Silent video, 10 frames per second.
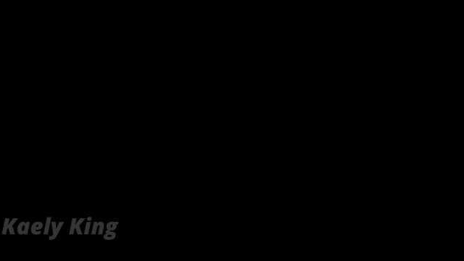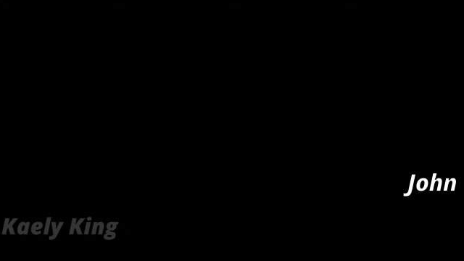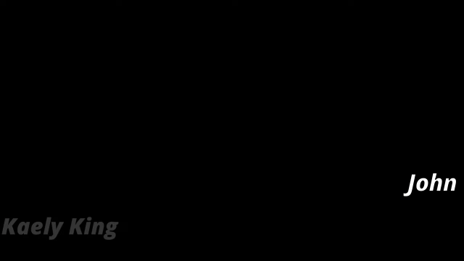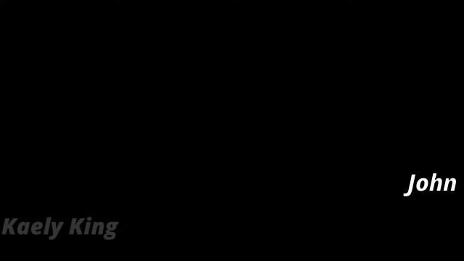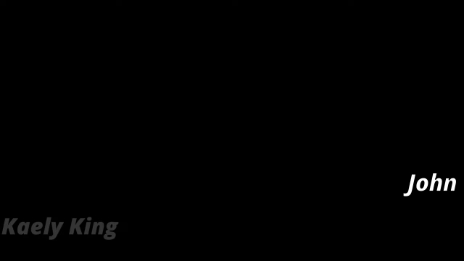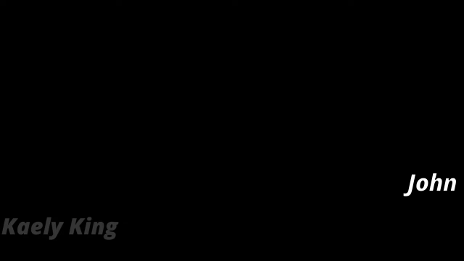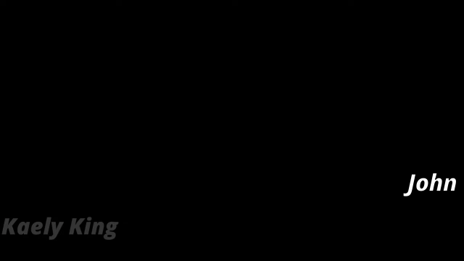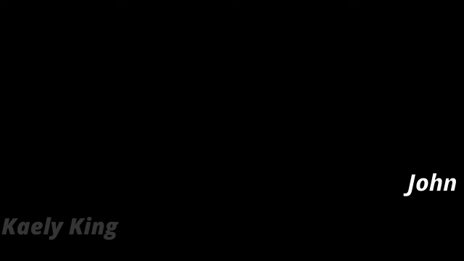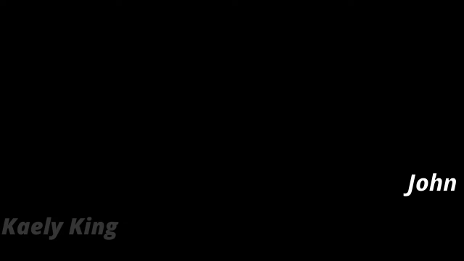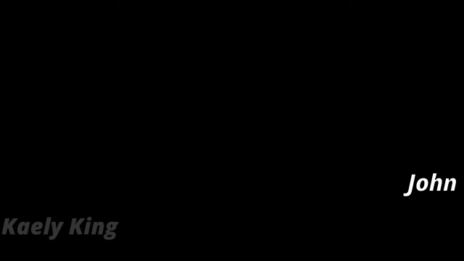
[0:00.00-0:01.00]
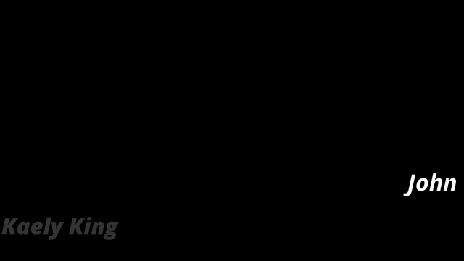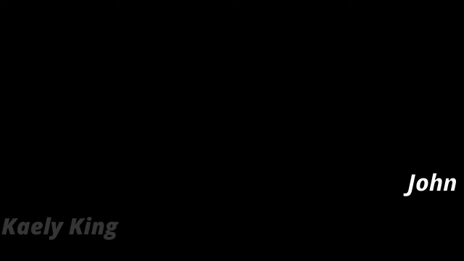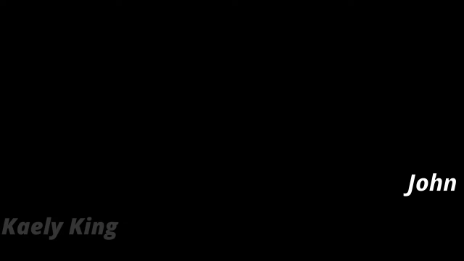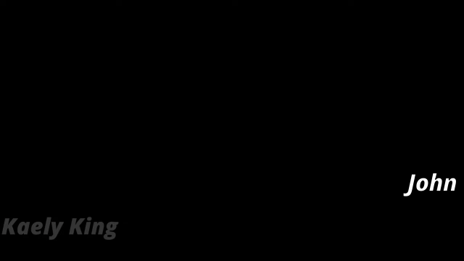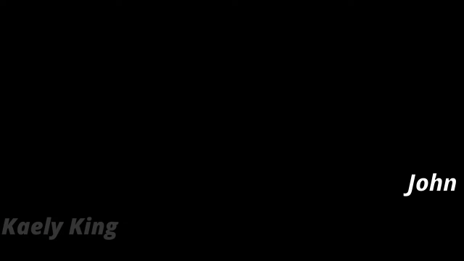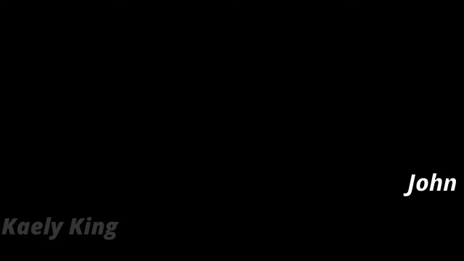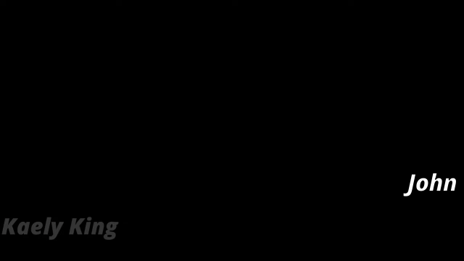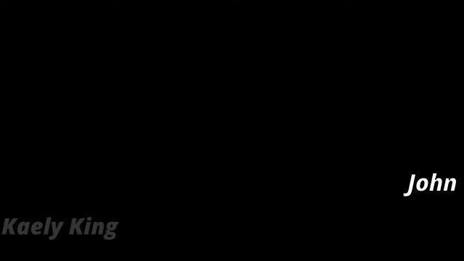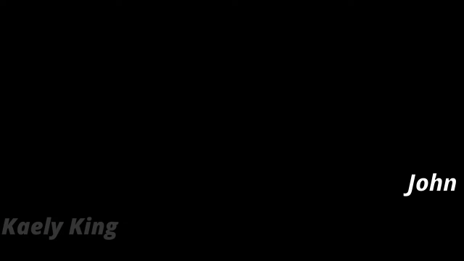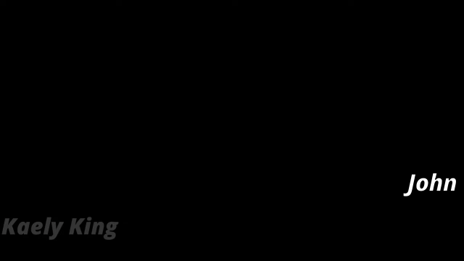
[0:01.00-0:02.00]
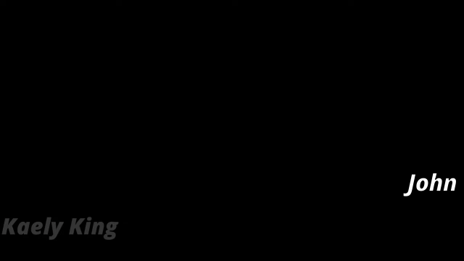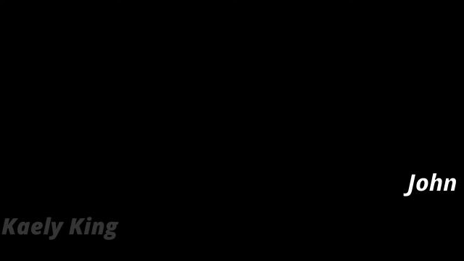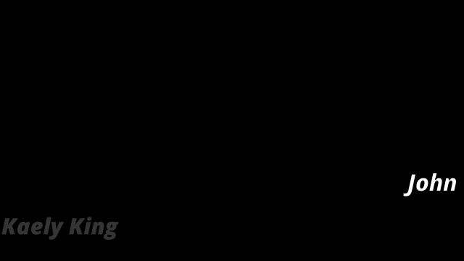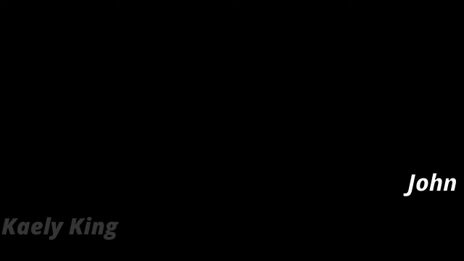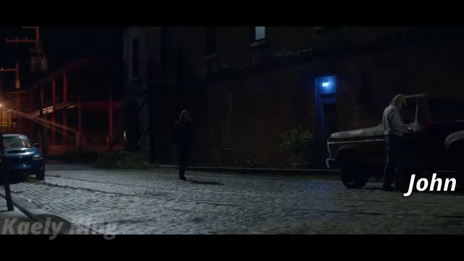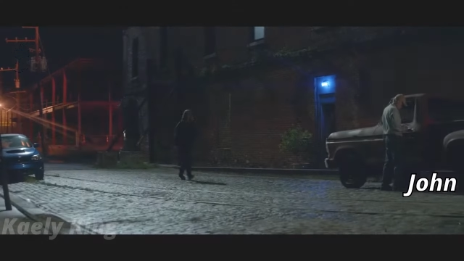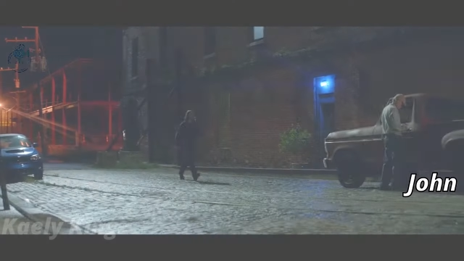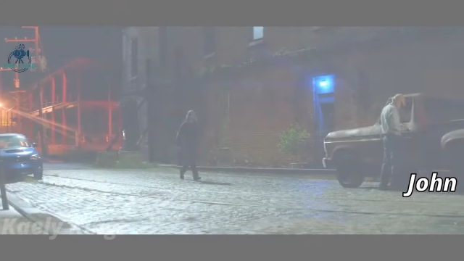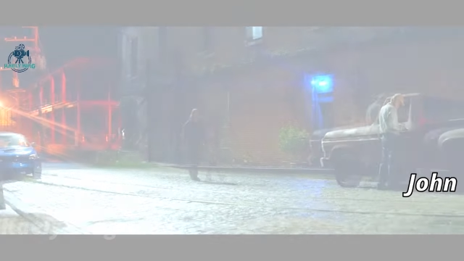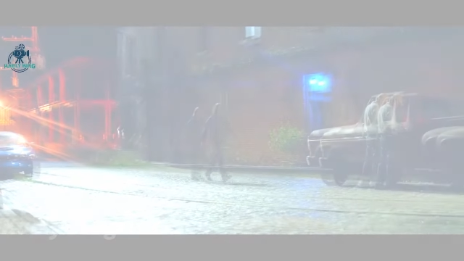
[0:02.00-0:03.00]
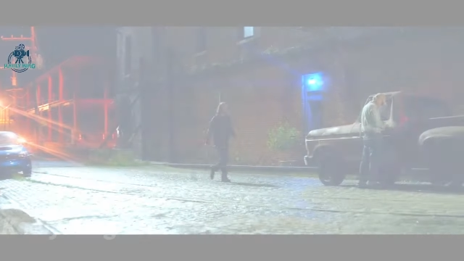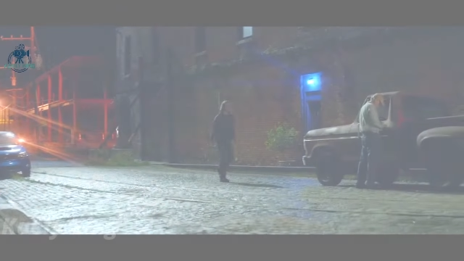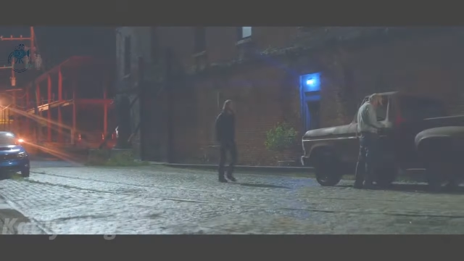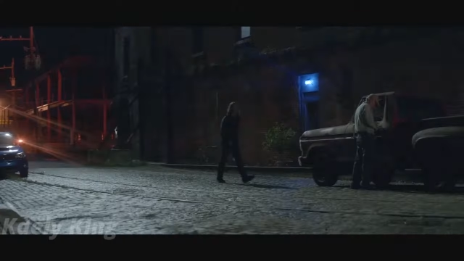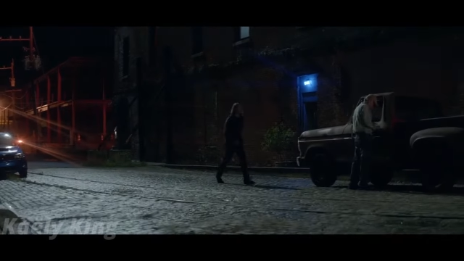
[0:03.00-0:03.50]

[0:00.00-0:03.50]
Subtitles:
[unreadable: no face in view]